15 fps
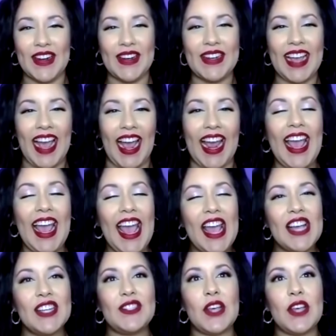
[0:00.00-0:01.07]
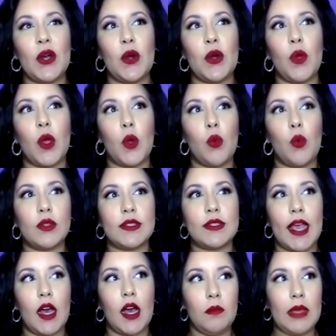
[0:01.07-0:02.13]
okay. So
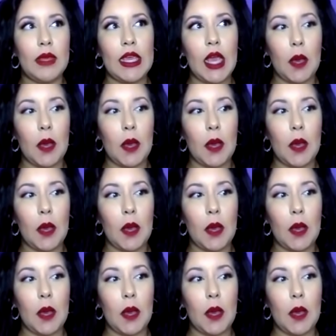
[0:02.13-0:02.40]
tell me